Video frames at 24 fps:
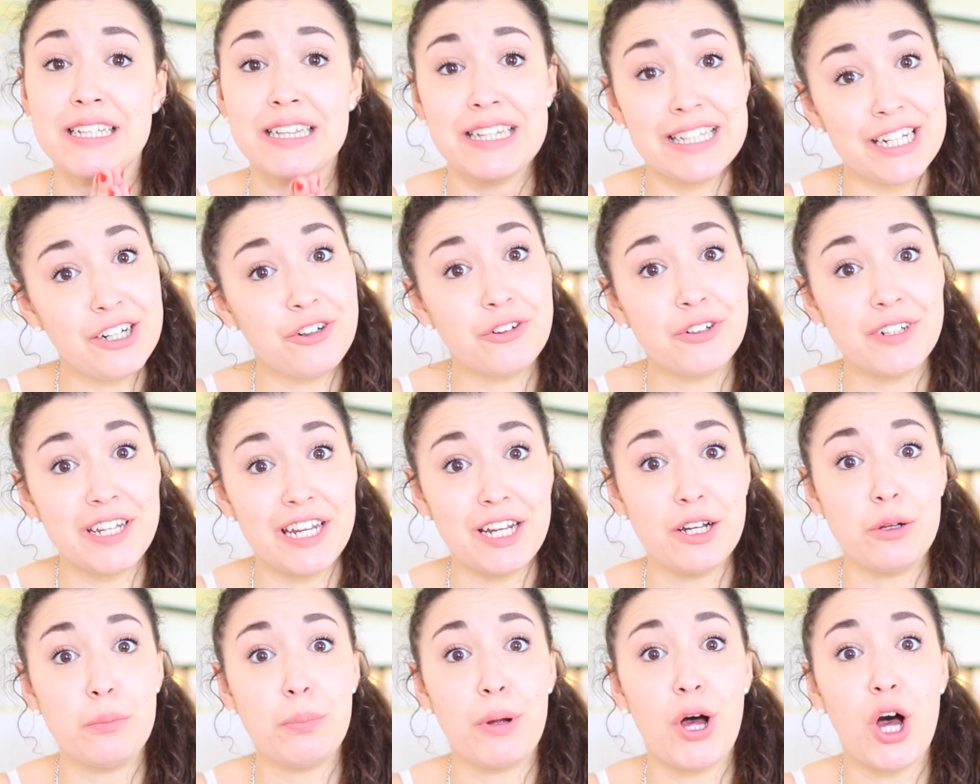clear
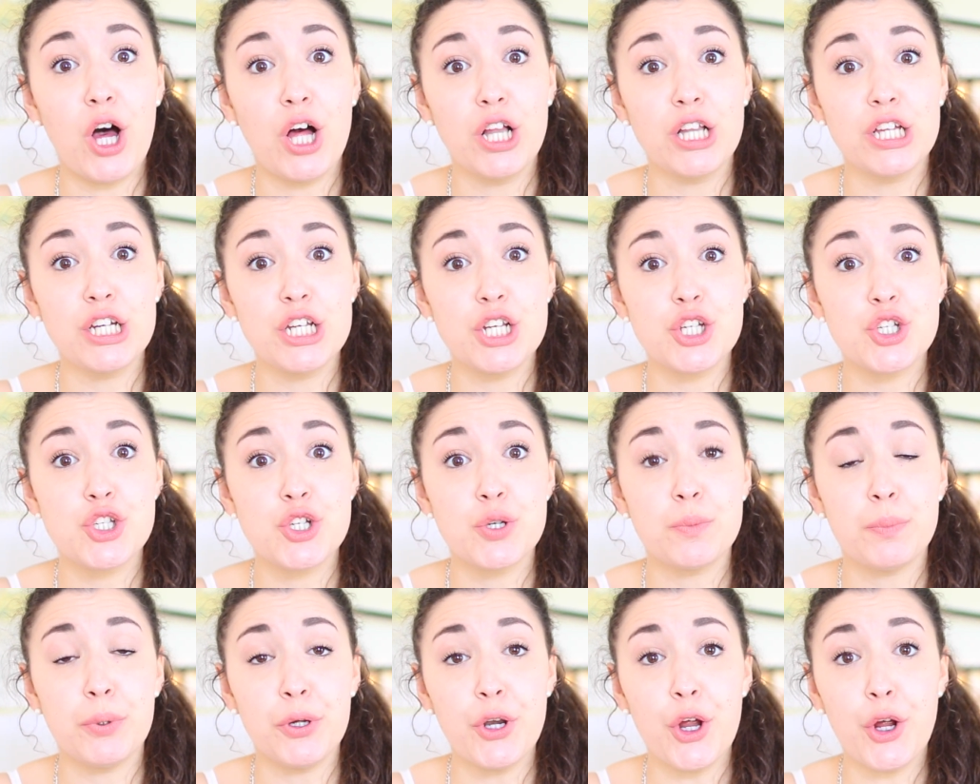nail polish
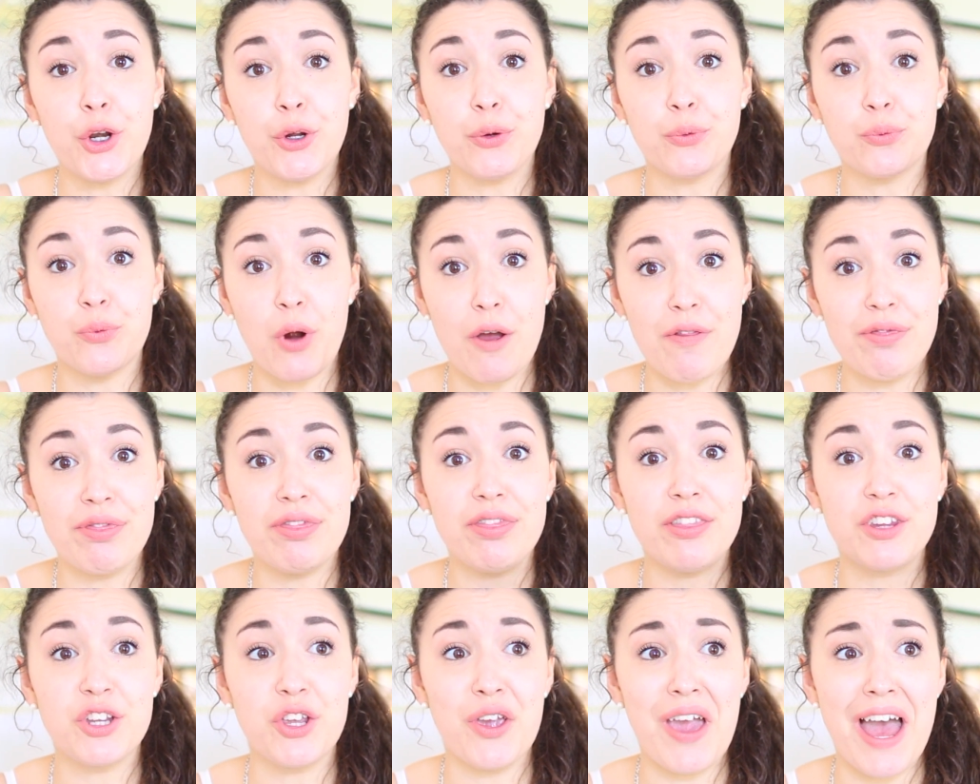to put on a
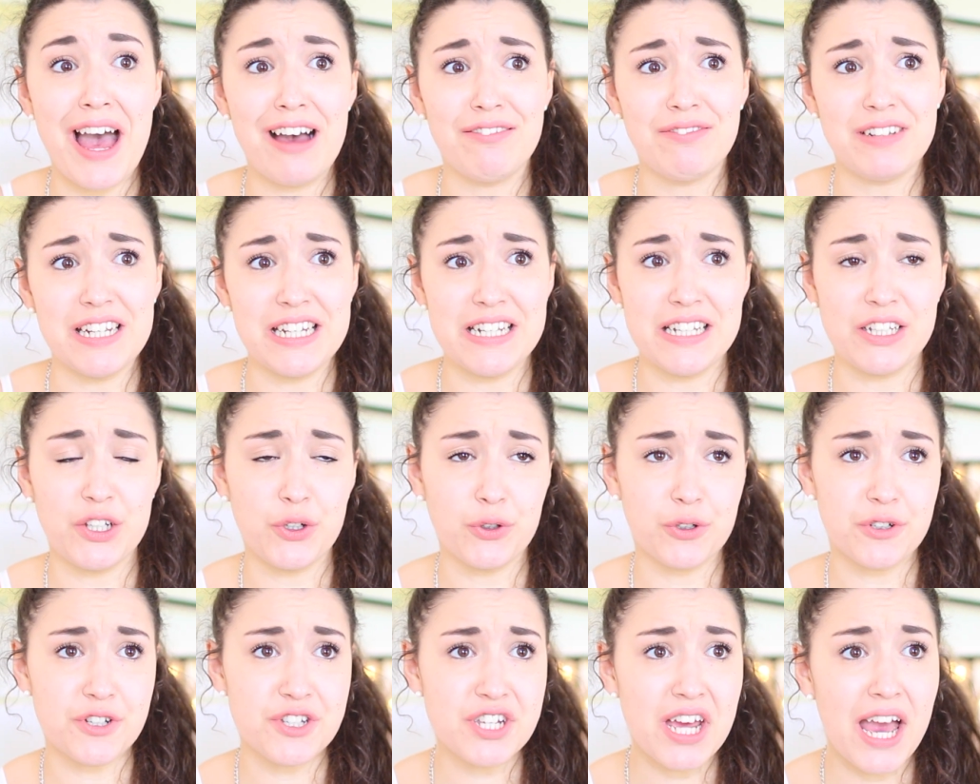run you have in
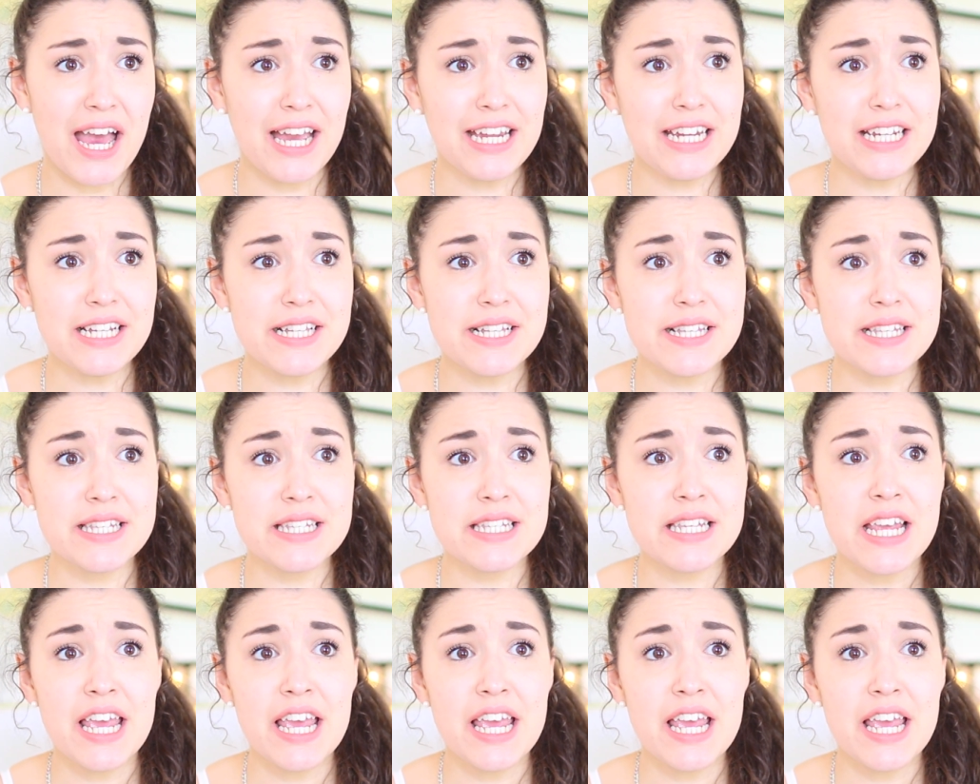your tights